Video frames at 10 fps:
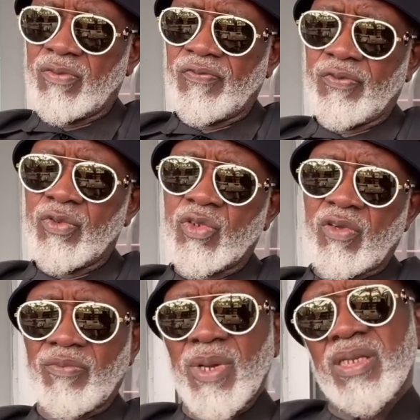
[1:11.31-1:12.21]
the fruits
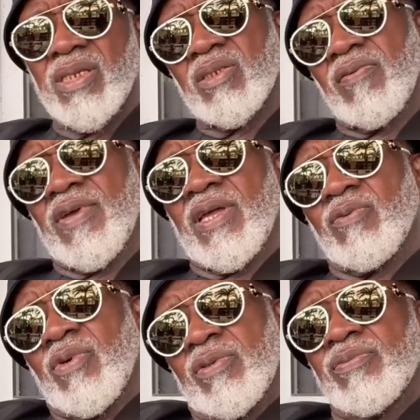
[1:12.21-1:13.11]
of my years of
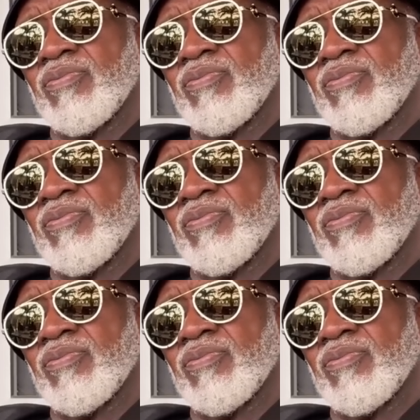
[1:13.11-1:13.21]
hard work.